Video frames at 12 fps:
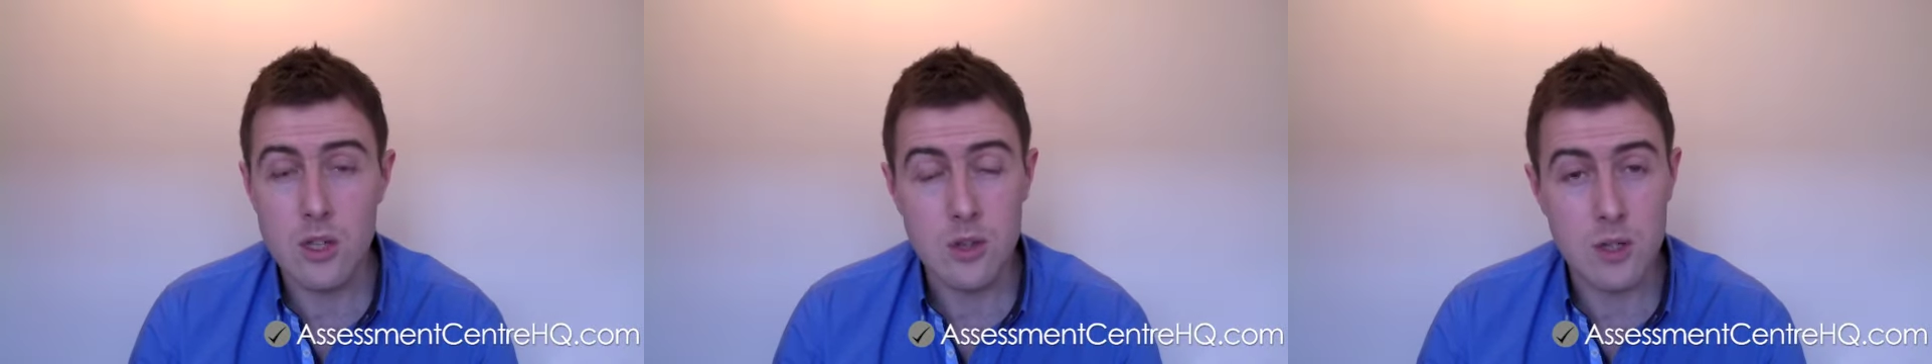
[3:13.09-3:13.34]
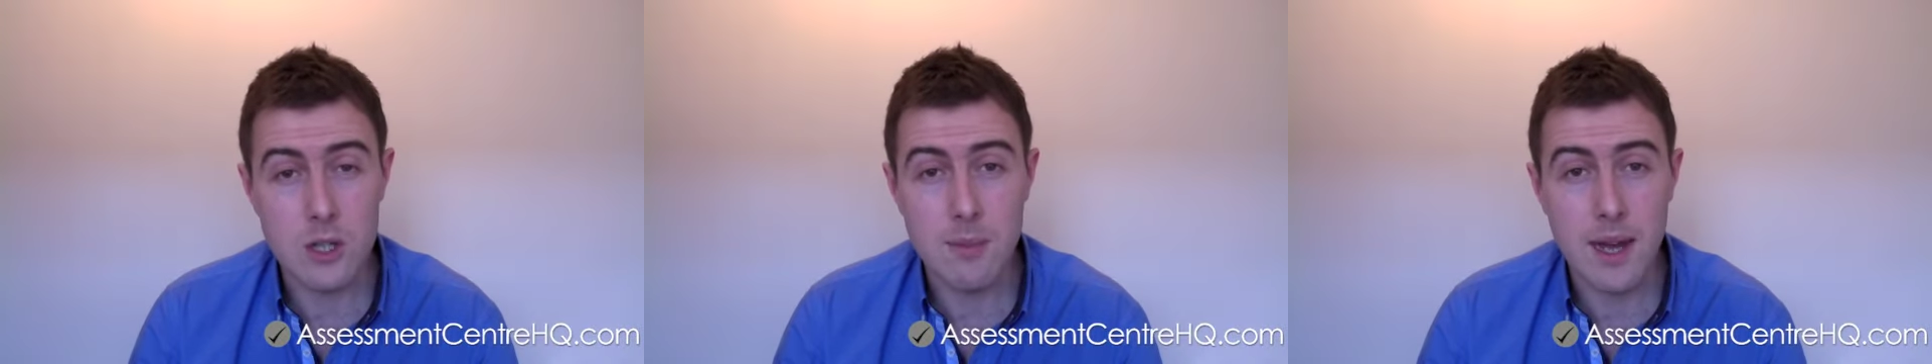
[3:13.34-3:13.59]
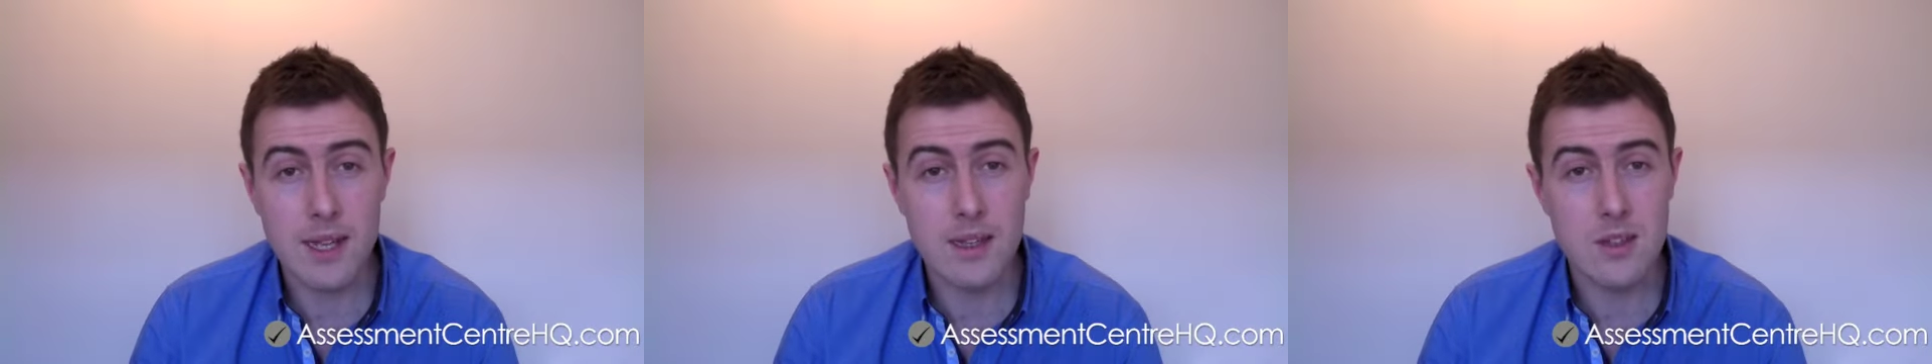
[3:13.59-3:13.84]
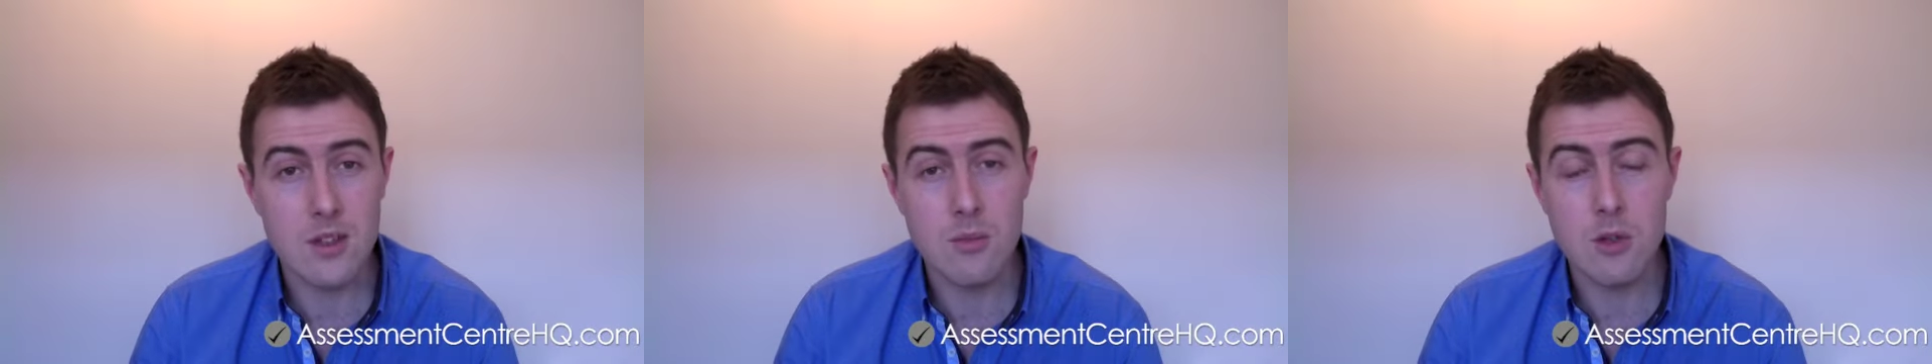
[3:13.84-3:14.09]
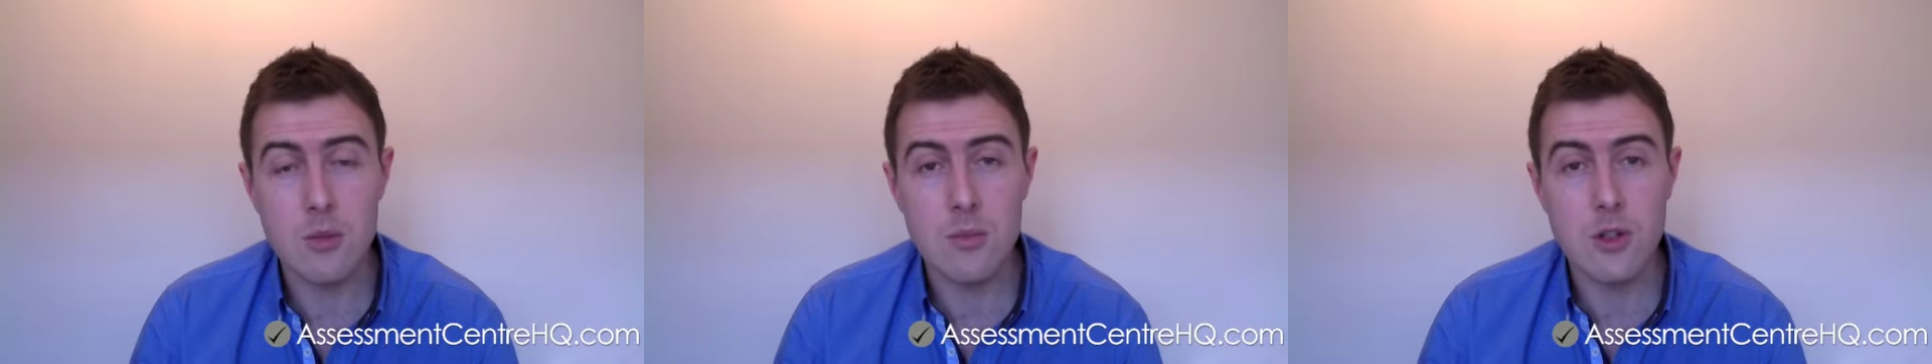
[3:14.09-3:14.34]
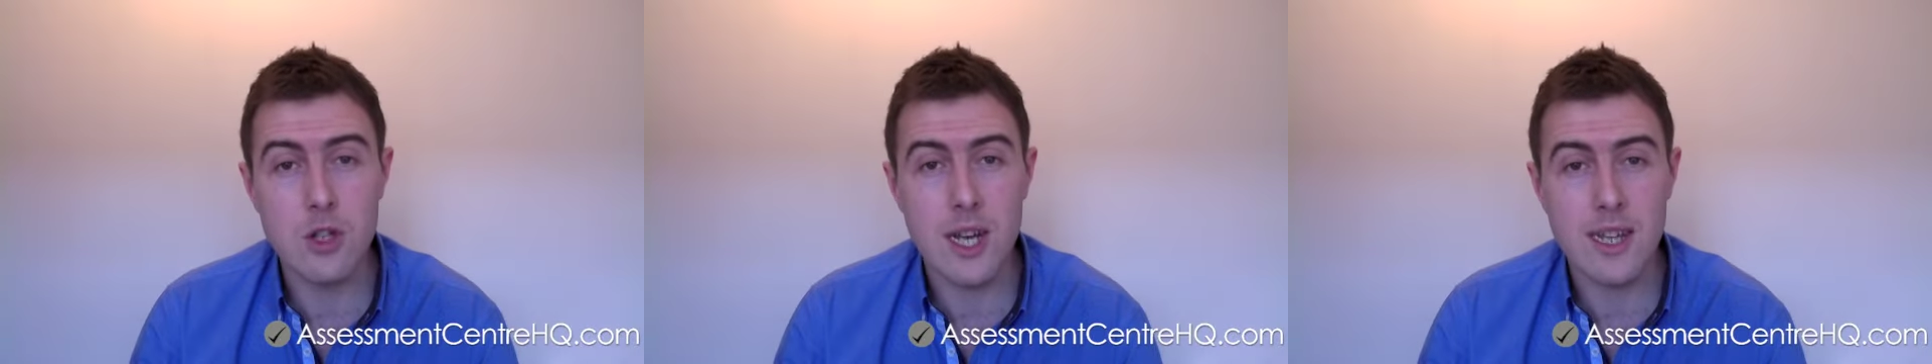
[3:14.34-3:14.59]
to expect. There's much more
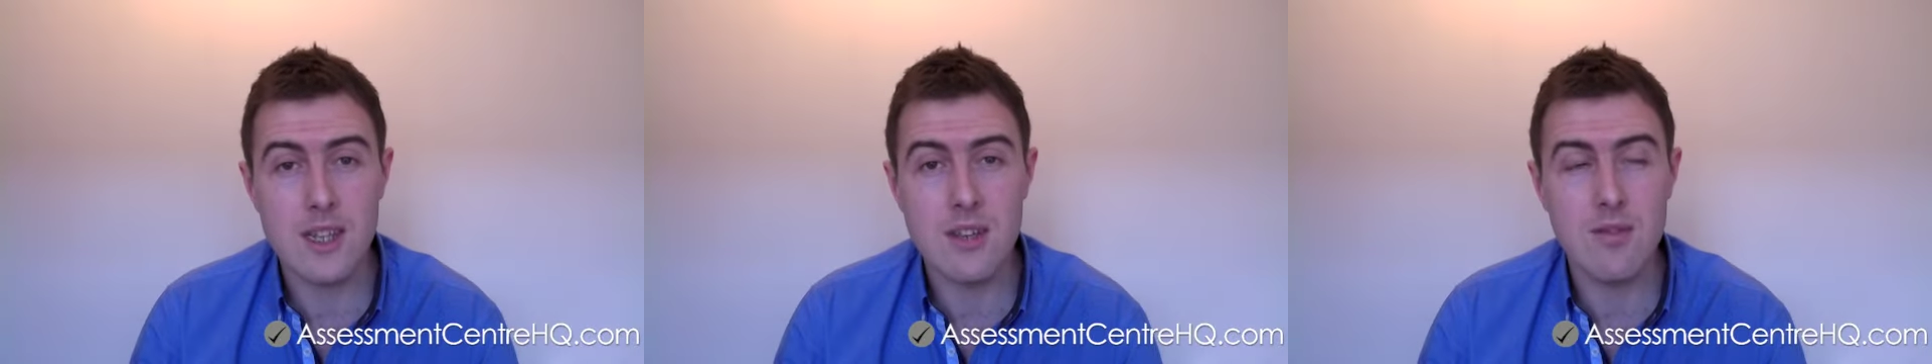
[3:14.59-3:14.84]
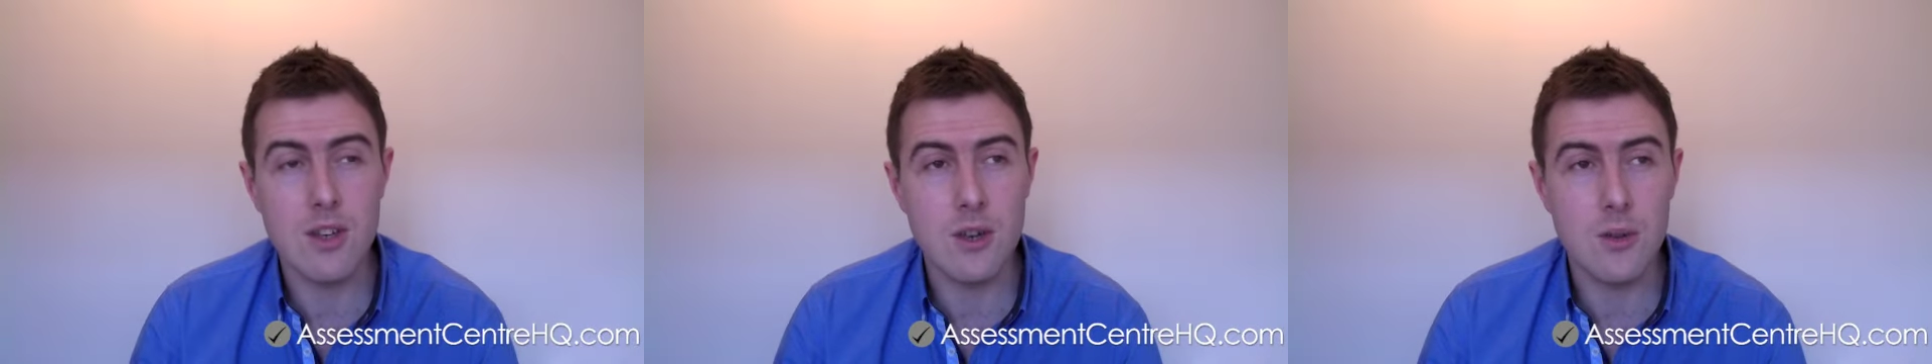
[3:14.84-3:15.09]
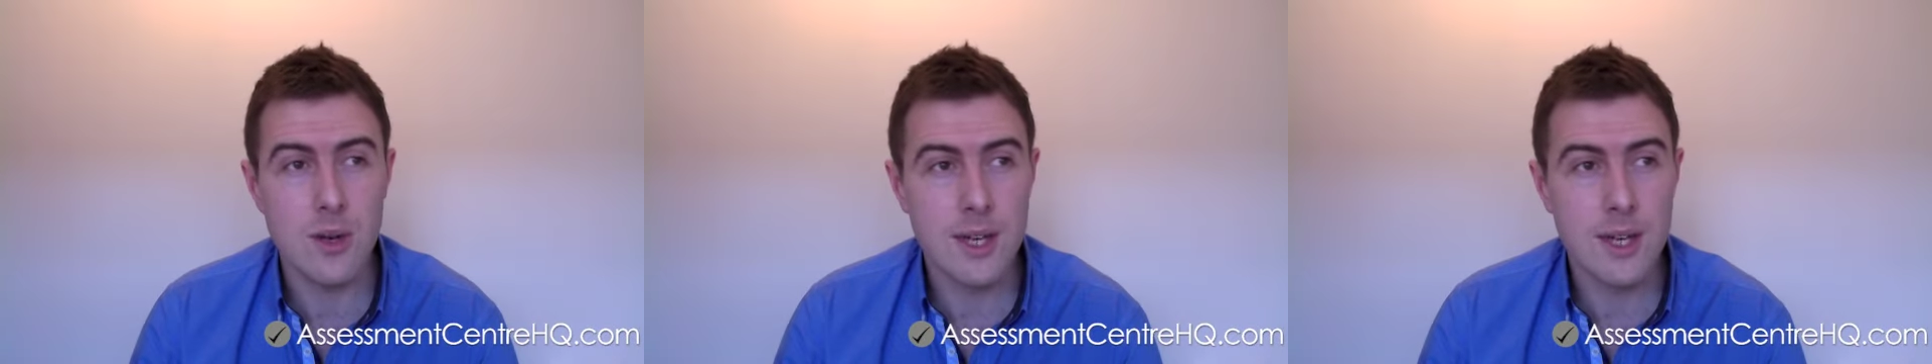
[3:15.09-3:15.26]
chance of you